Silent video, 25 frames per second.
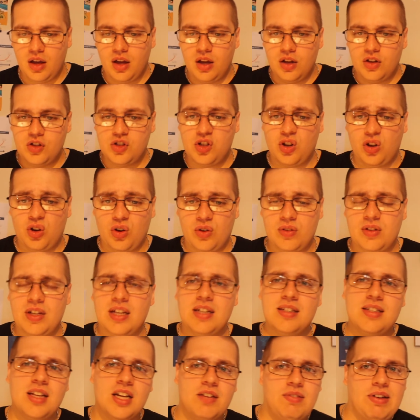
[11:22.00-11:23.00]
So
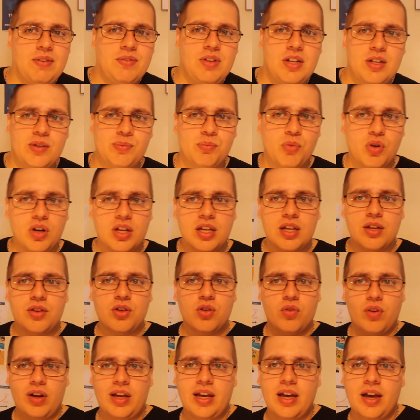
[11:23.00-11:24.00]
instead of having this money in
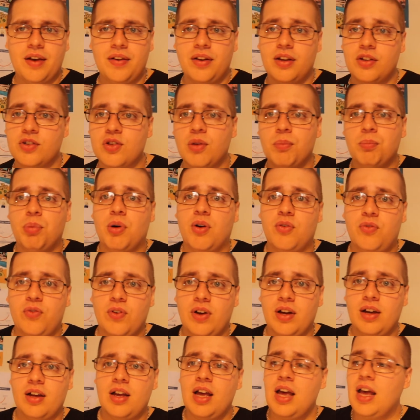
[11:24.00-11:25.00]
your account as a
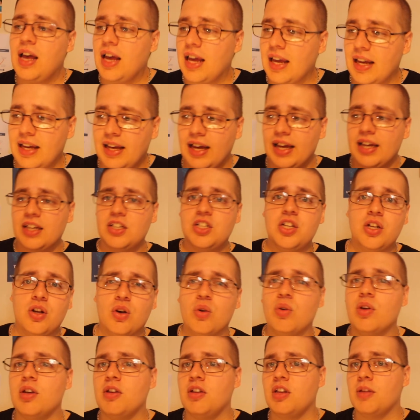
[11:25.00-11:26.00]
buffer in case
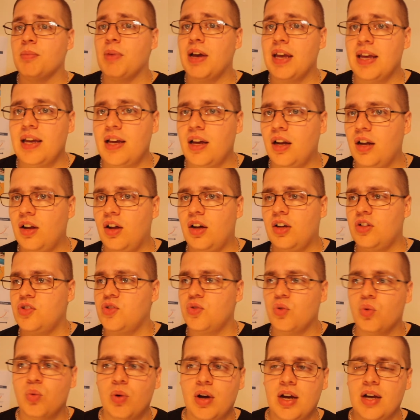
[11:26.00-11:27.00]
you make a loss
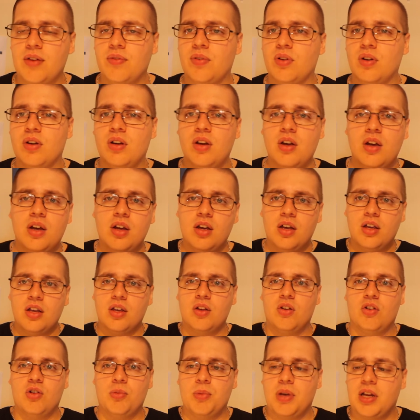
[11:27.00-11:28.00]
or whatever, you
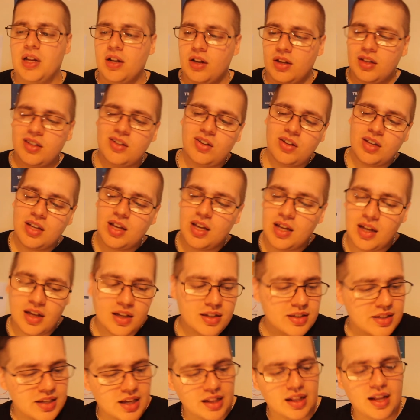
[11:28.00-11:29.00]
know what I mean? Like, yeah, you can
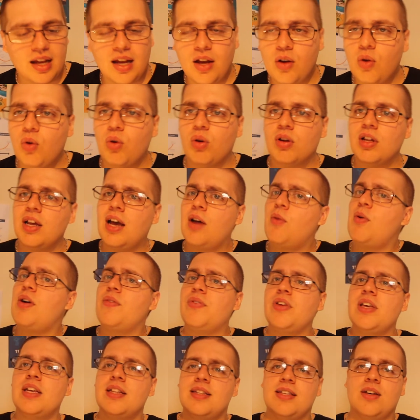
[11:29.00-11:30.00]
take that out, or however
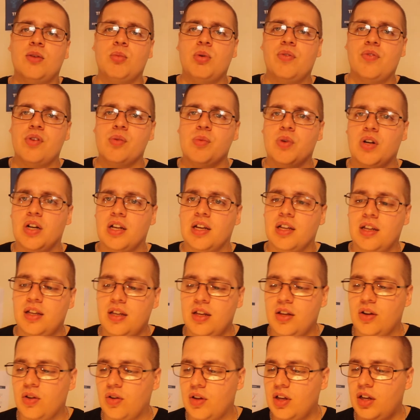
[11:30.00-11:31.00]
you deal with your money.
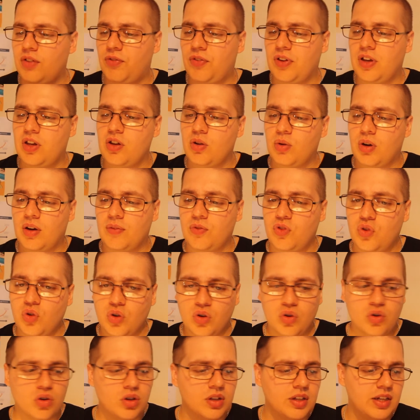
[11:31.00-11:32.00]
You can think, you know what, I've done
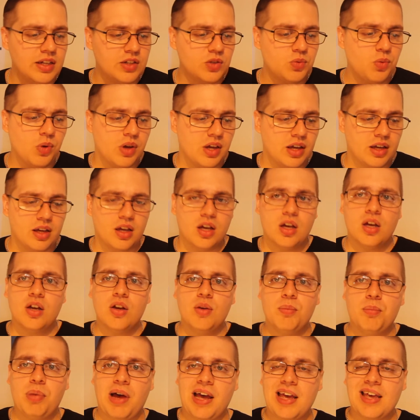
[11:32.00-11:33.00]
good this week.
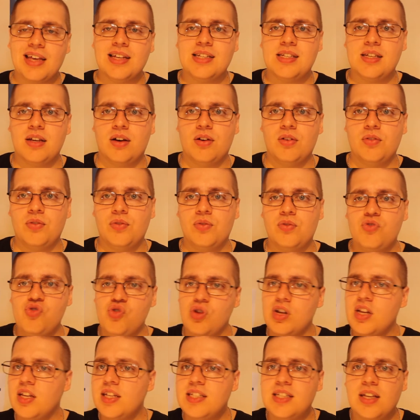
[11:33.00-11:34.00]
Pay yourself,
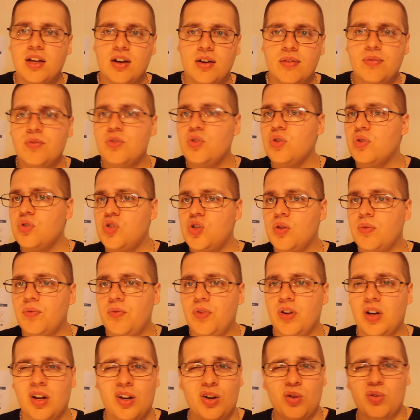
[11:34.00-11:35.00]
treat yourself, do
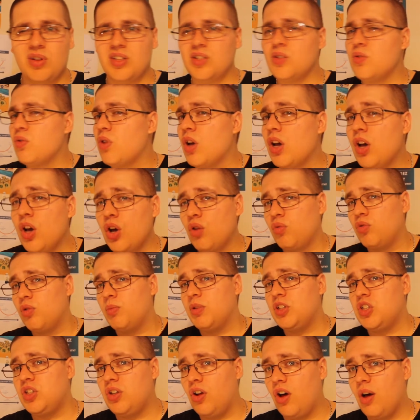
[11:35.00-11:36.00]
something. I know it's
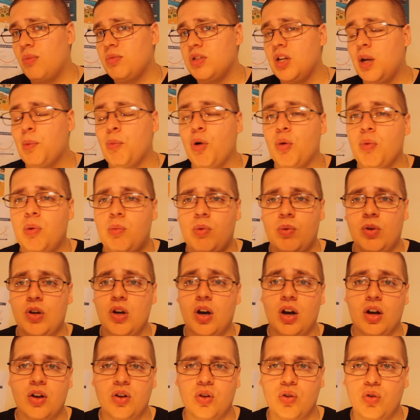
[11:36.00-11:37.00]
rubbish times at the moment where we
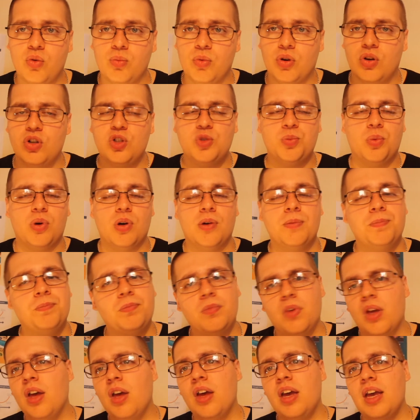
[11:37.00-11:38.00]
can't do much, but
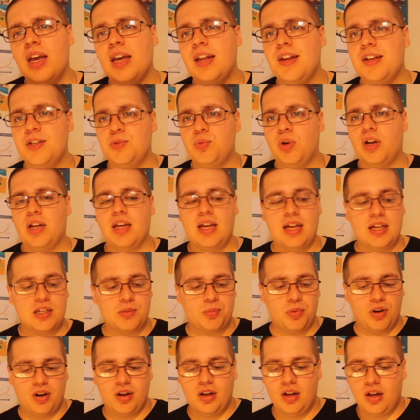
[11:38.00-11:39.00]
it is what it is.
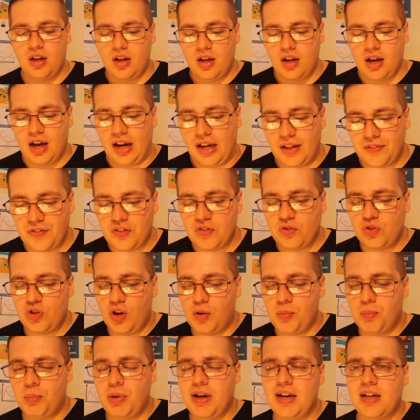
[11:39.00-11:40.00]
And if you've
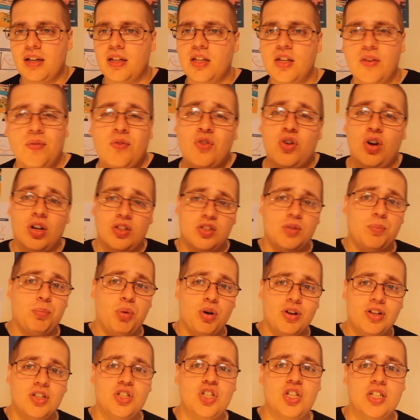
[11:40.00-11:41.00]
done bad, you've got to
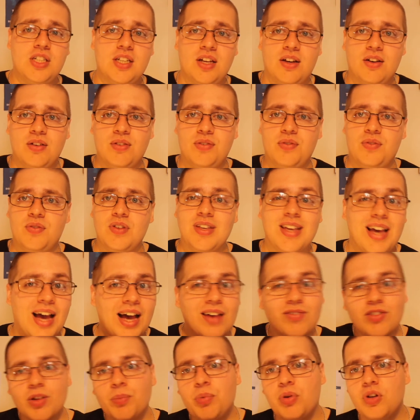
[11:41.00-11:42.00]
punish yourself. You
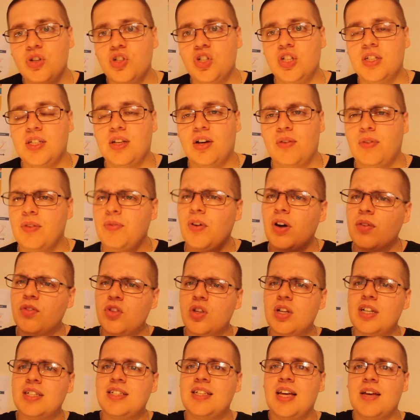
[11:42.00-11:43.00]
have to punish yourself. If I do
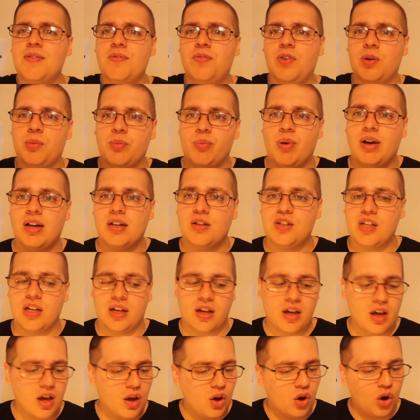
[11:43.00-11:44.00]
the same thing bad, yeah,
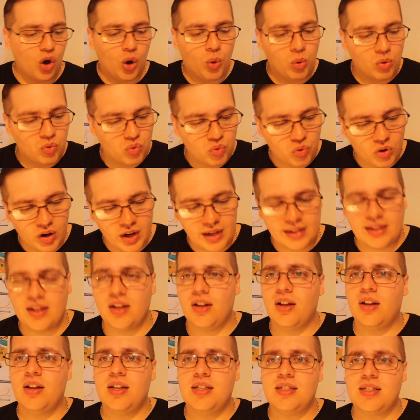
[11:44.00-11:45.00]
I will write down
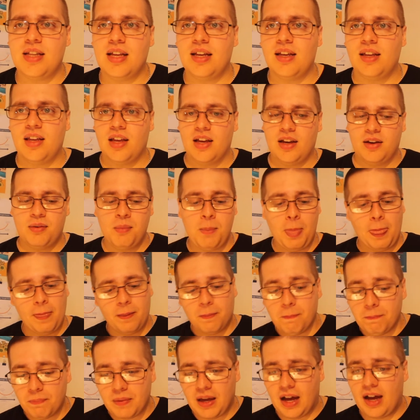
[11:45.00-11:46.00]
on this thing, yeah,
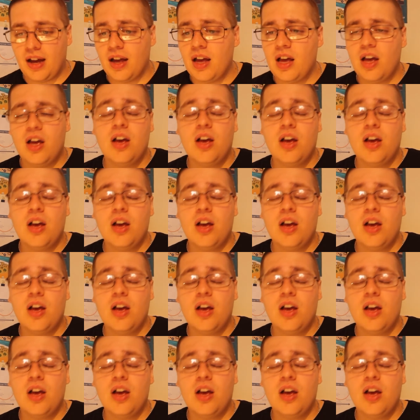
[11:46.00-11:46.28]
that